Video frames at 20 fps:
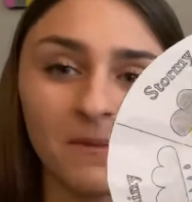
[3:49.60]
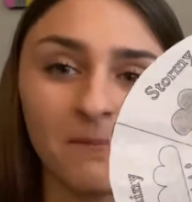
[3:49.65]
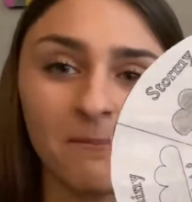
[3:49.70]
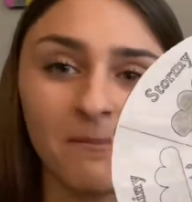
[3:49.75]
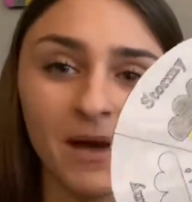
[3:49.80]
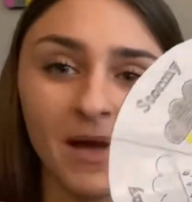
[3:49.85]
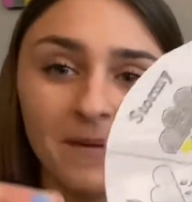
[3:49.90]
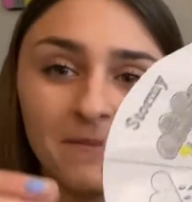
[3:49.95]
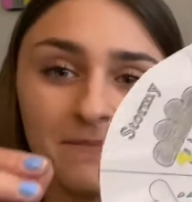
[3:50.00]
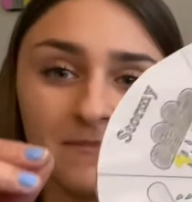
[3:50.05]

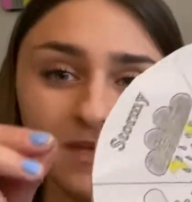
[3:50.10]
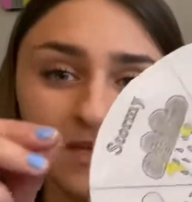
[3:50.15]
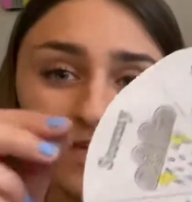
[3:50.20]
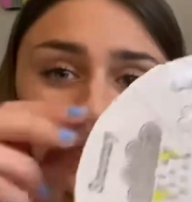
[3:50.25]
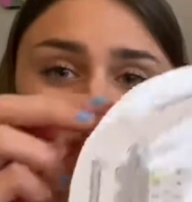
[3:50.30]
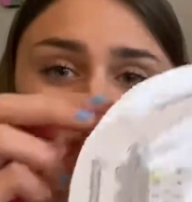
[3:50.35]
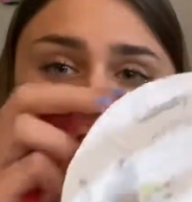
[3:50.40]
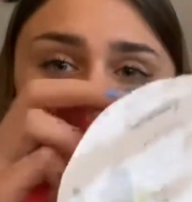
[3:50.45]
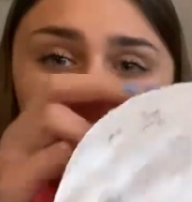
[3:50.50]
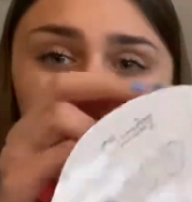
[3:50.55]
By
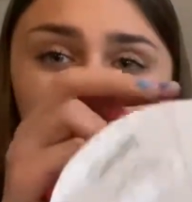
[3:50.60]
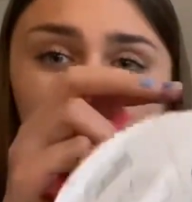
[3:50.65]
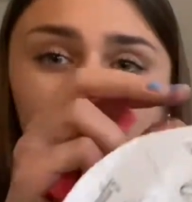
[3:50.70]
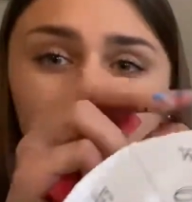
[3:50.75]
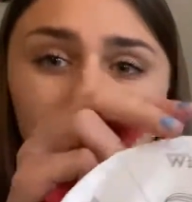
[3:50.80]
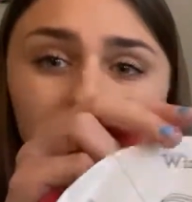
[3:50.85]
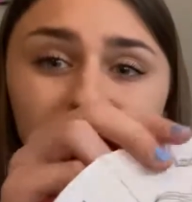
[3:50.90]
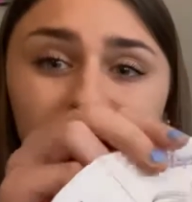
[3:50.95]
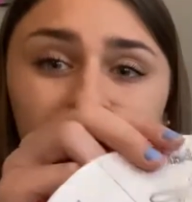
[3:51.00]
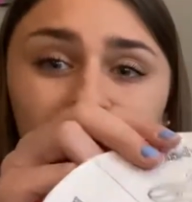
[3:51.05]
me,
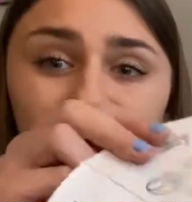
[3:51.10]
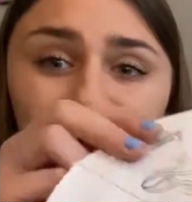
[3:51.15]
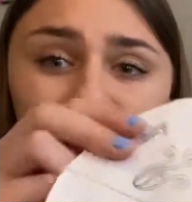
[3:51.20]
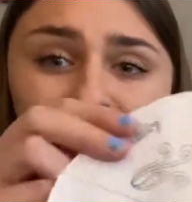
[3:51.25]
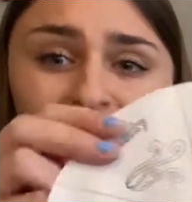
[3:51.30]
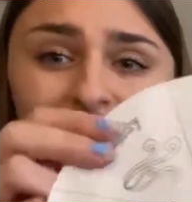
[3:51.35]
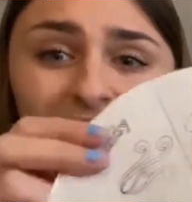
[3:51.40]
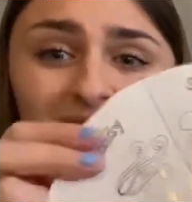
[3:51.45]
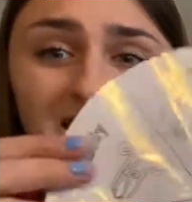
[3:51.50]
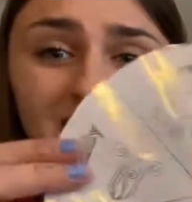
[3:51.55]
it's
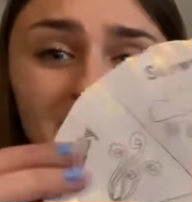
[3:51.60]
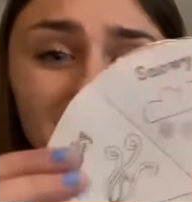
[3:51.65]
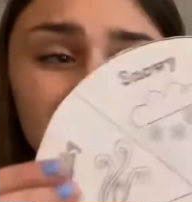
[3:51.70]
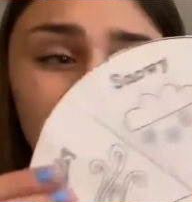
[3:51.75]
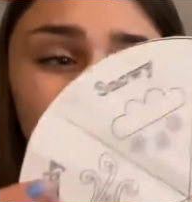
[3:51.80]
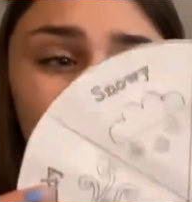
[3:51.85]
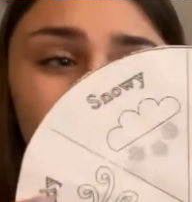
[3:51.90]
a little